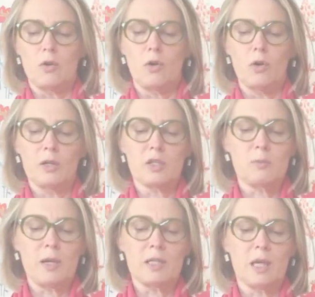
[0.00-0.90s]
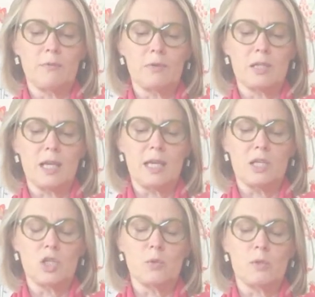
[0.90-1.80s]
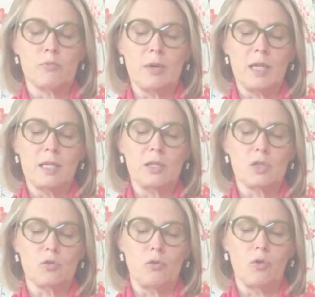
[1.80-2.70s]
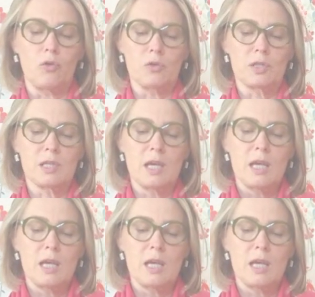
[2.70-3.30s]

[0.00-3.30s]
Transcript: All her spare time for days she was braiding straws.